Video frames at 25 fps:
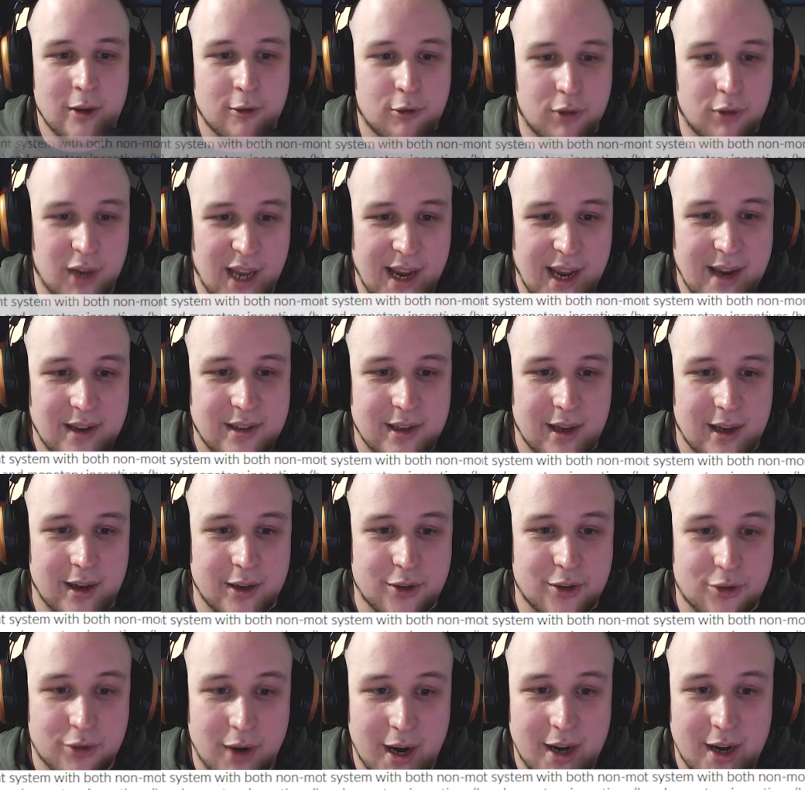create
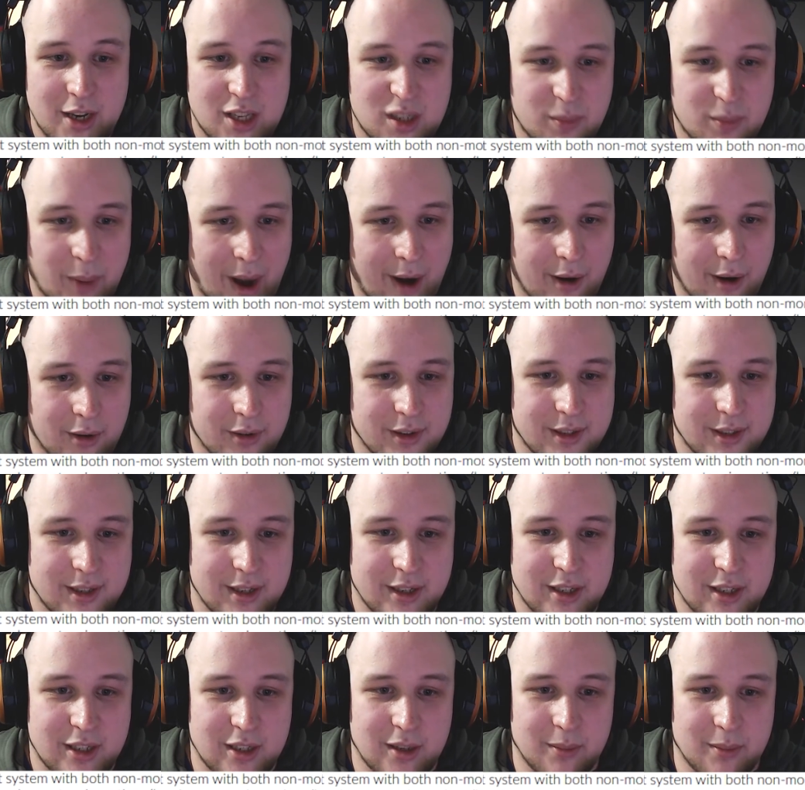a transparent
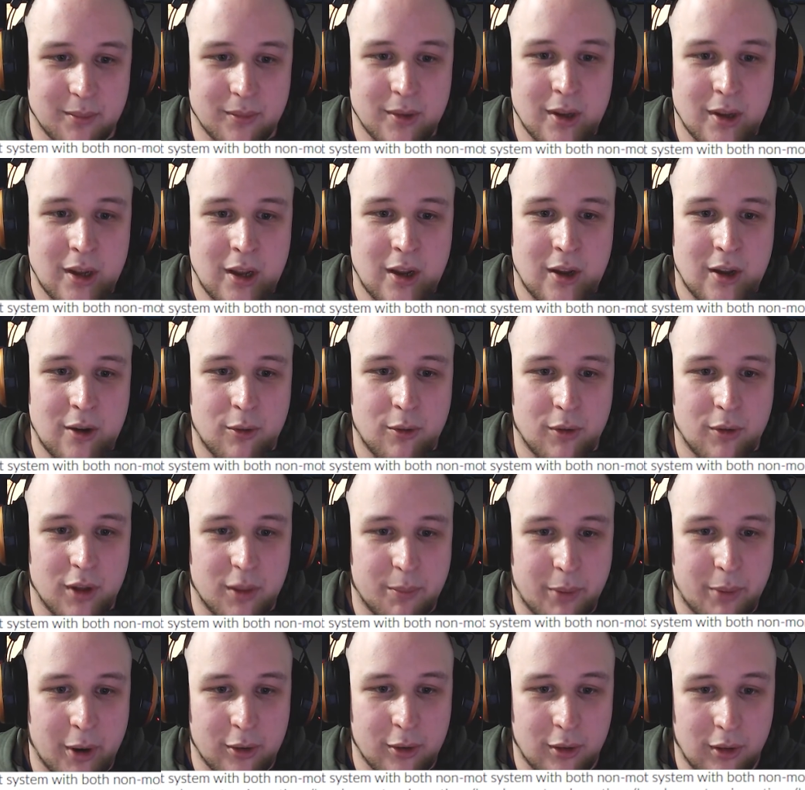system
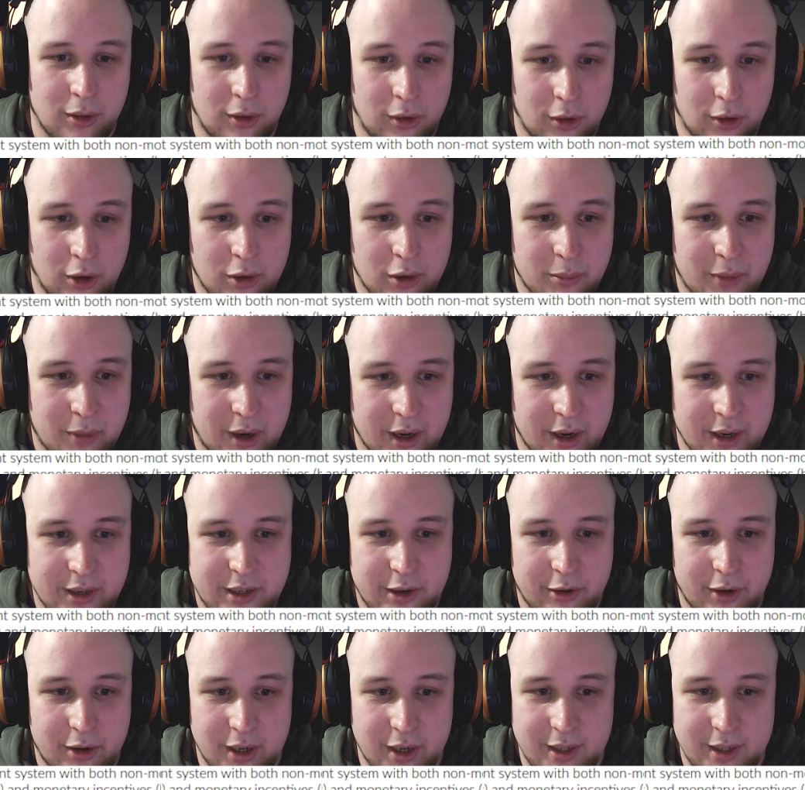with both
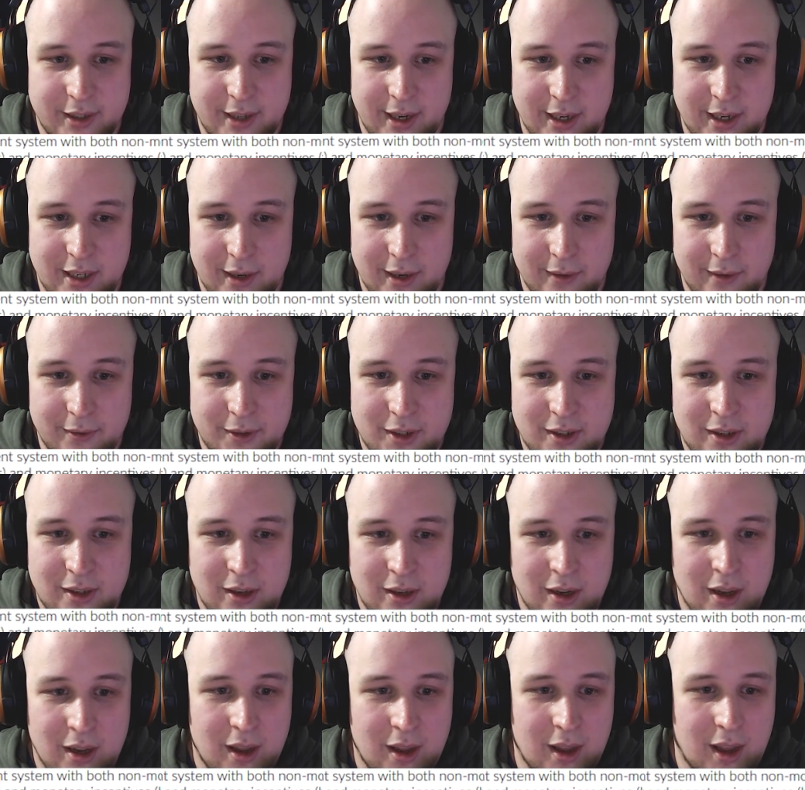non-monetary incentives
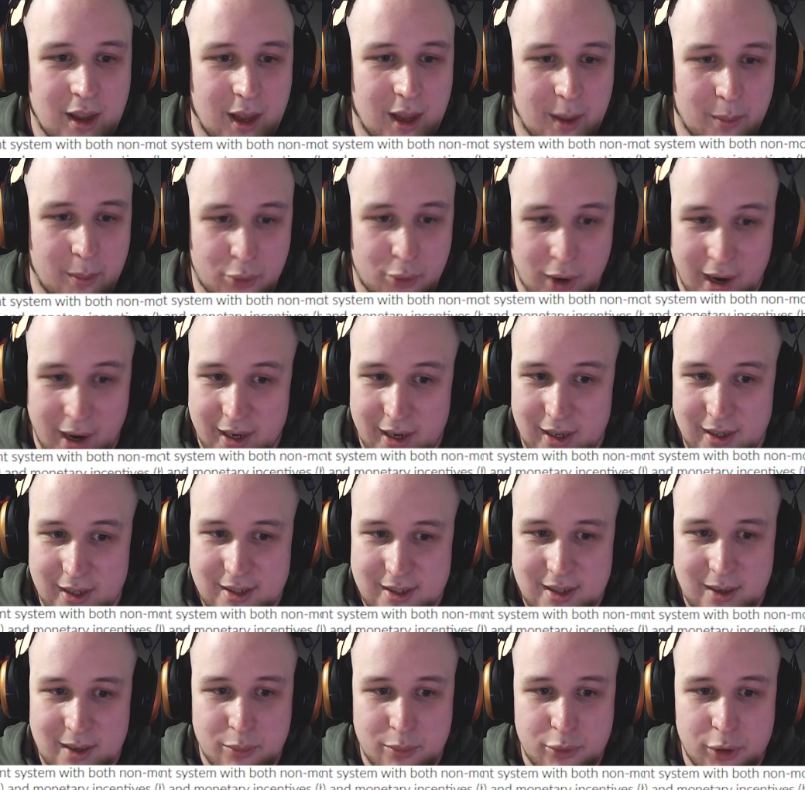in
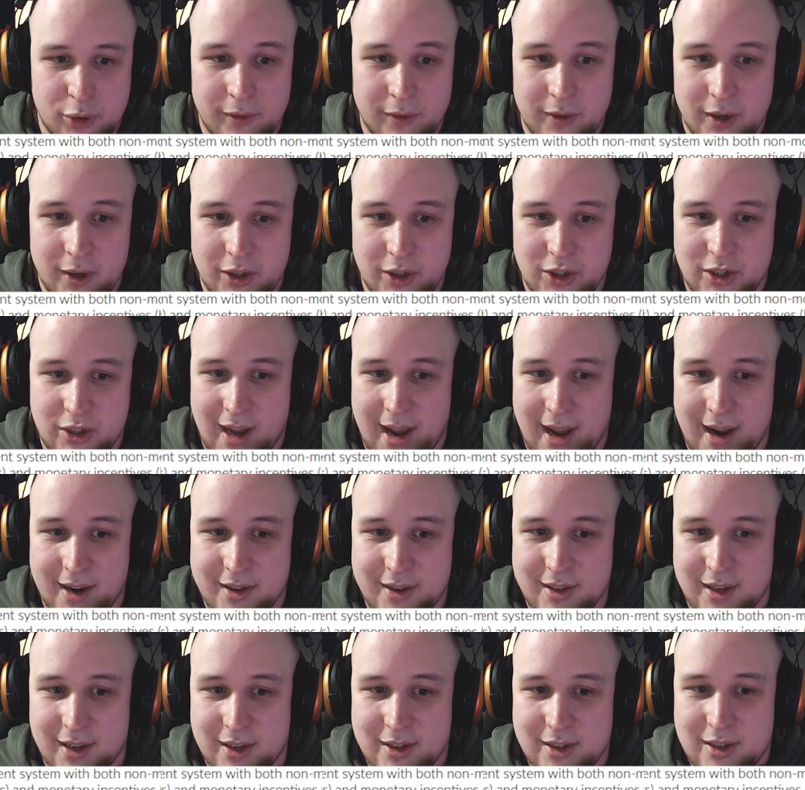brackets, privileged
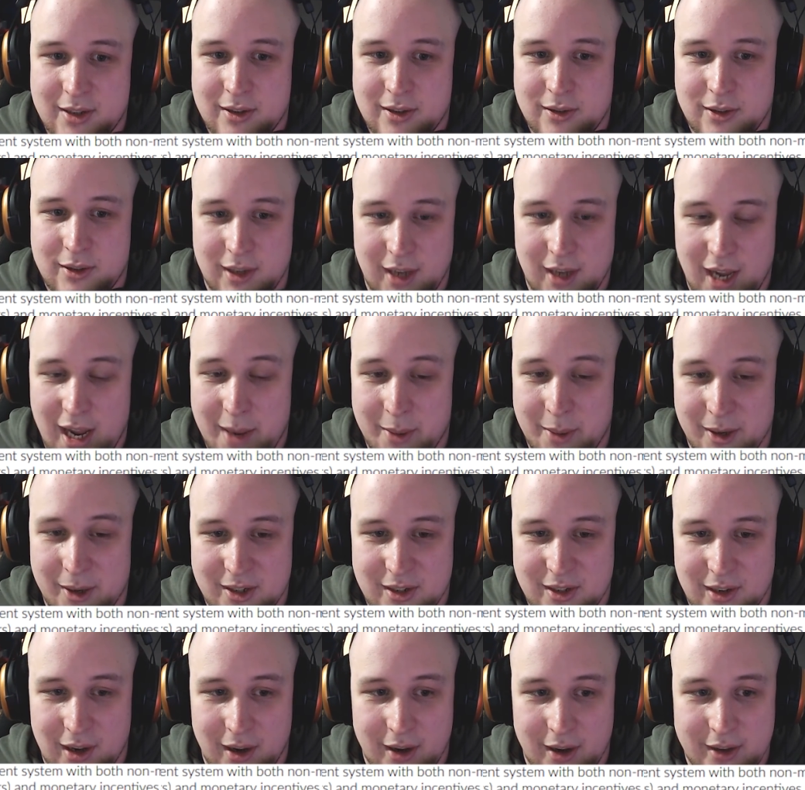access to gaming
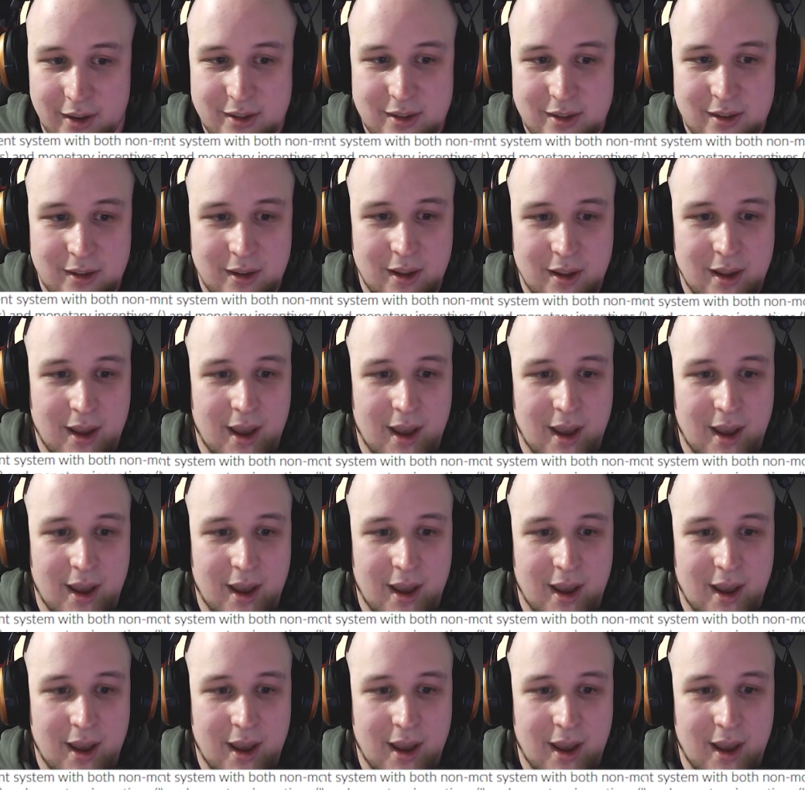stars,